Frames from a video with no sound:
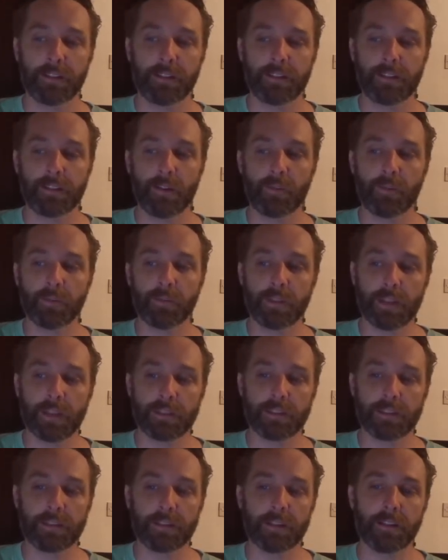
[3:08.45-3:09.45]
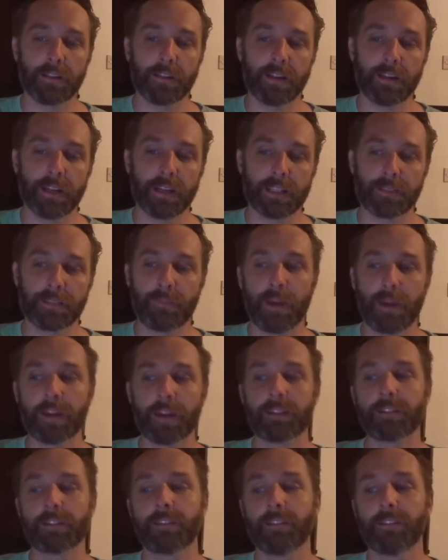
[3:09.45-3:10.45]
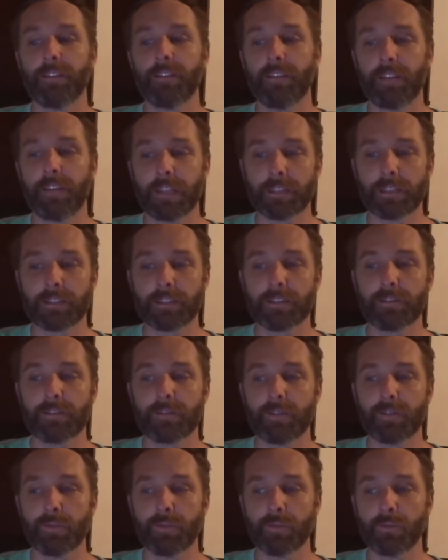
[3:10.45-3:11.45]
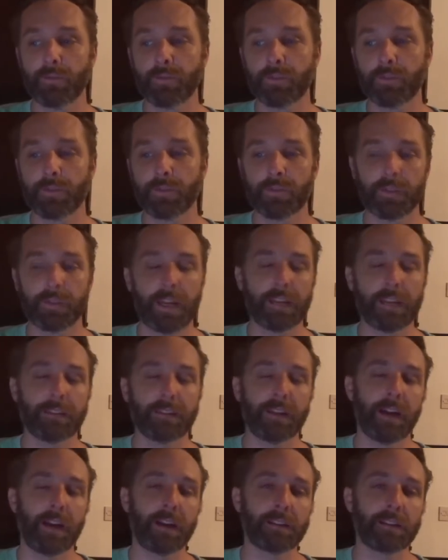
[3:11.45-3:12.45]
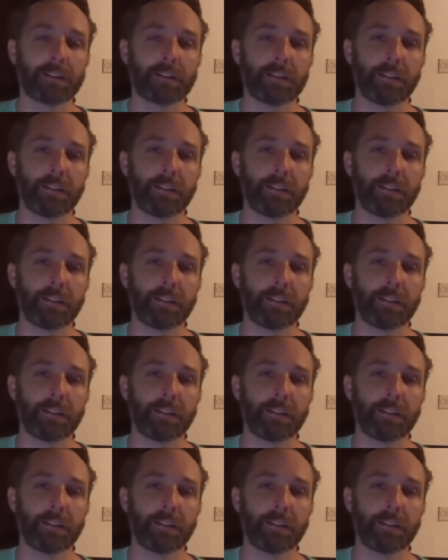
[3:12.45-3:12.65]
don't necessarily expect this to create that.